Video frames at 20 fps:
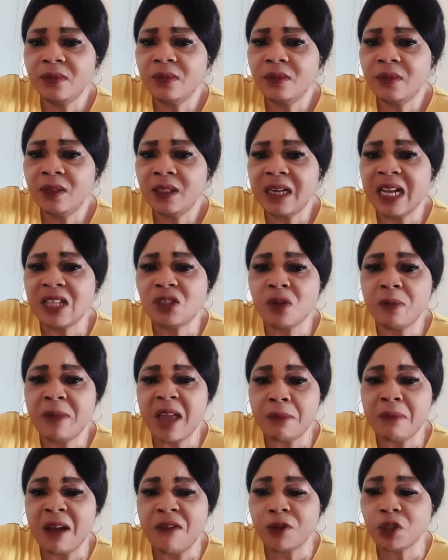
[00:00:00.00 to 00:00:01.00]
Now to make
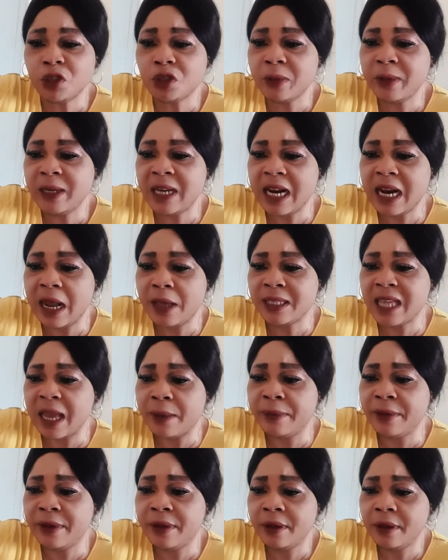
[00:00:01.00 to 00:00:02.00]
my for social media,
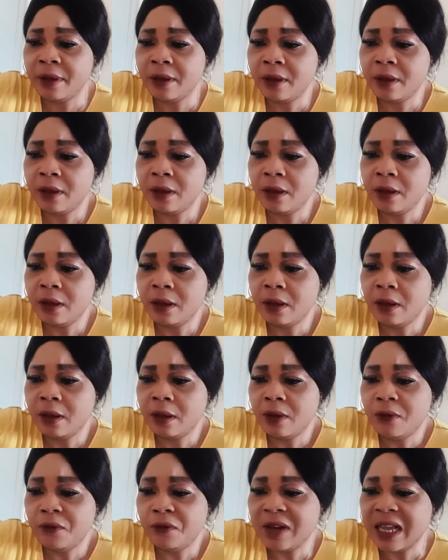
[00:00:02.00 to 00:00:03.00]
Sabi.
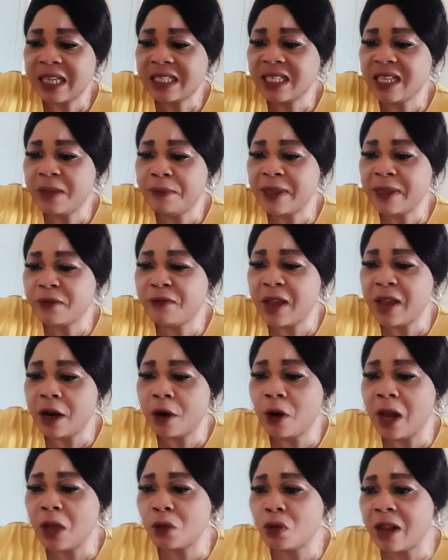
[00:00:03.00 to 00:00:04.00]
If you see the person feel like
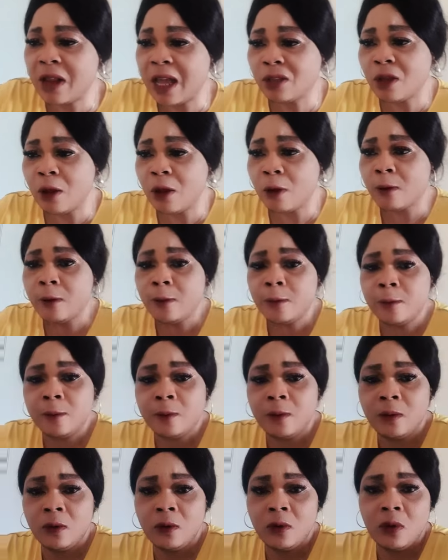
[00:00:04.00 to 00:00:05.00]
left now talk.
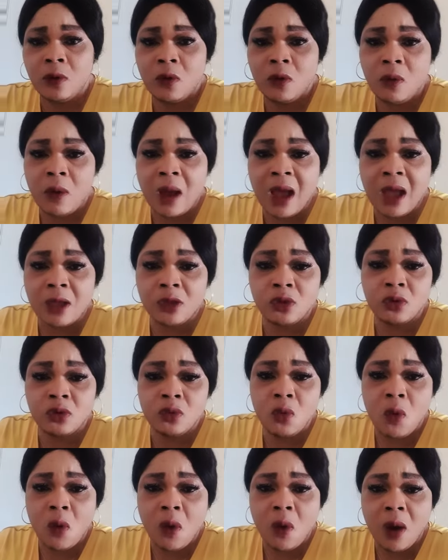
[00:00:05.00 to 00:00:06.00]
Wow,
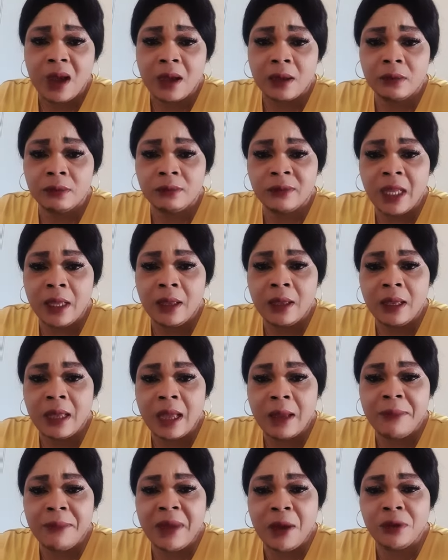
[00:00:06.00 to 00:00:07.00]
so I
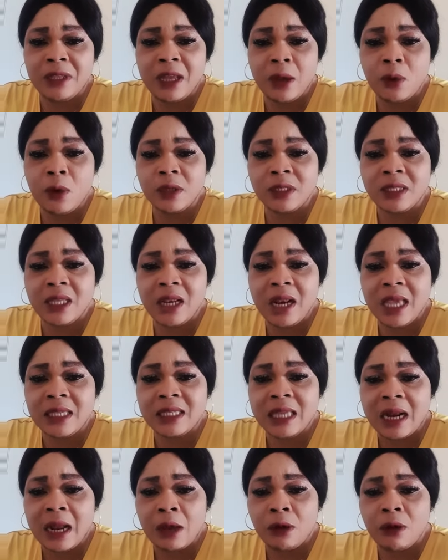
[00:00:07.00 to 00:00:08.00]
bet we'll go see later
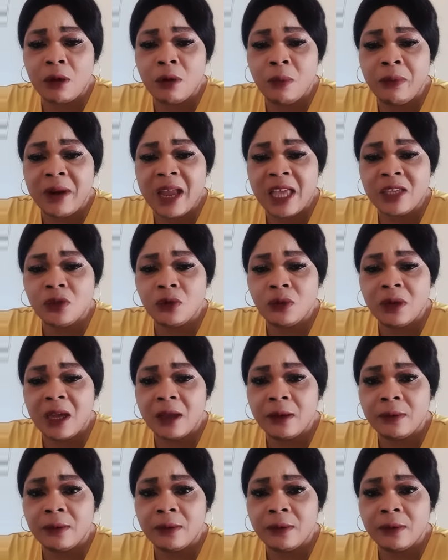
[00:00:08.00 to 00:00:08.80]
and God will bless you now.